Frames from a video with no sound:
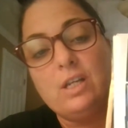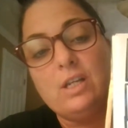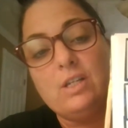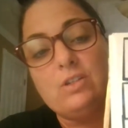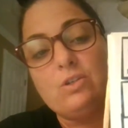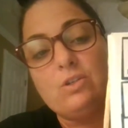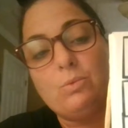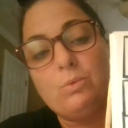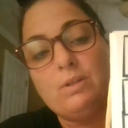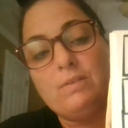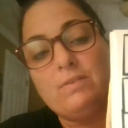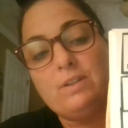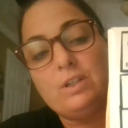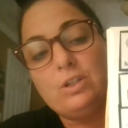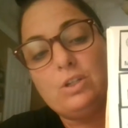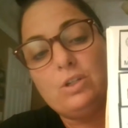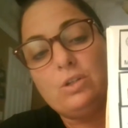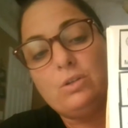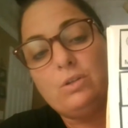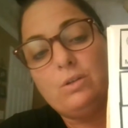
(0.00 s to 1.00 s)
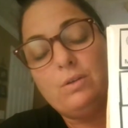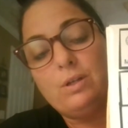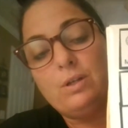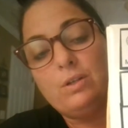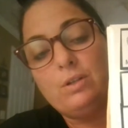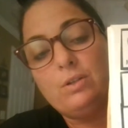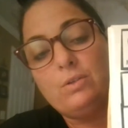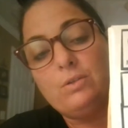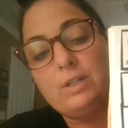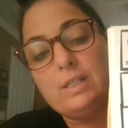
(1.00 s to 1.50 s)
so we've
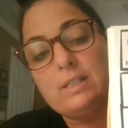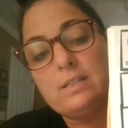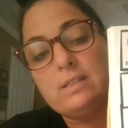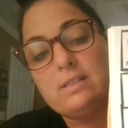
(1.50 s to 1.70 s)
included